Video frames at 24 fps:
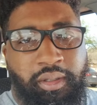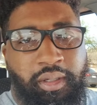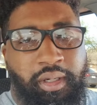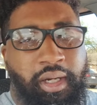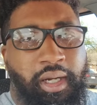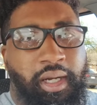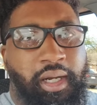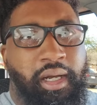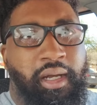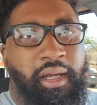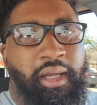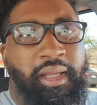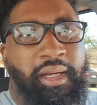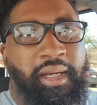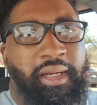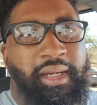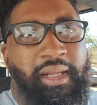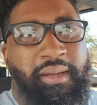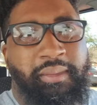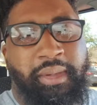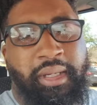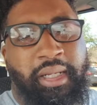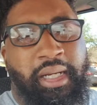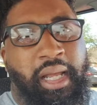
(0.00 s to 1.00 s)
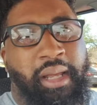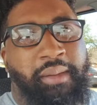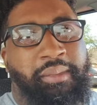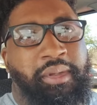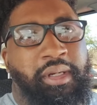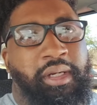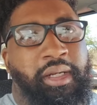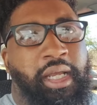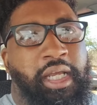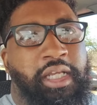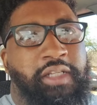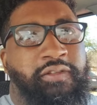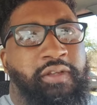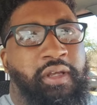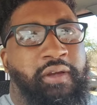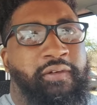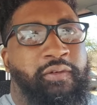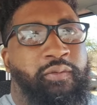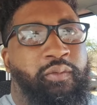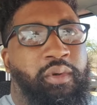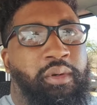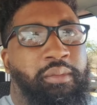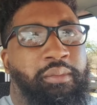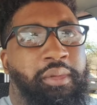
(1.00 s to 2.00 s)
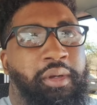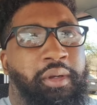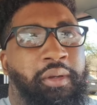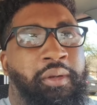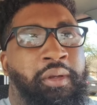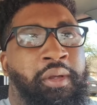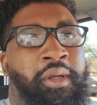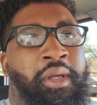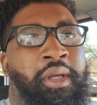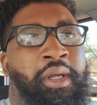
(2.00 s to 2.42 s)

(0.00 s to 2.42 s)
And that may not be the case to everyone, but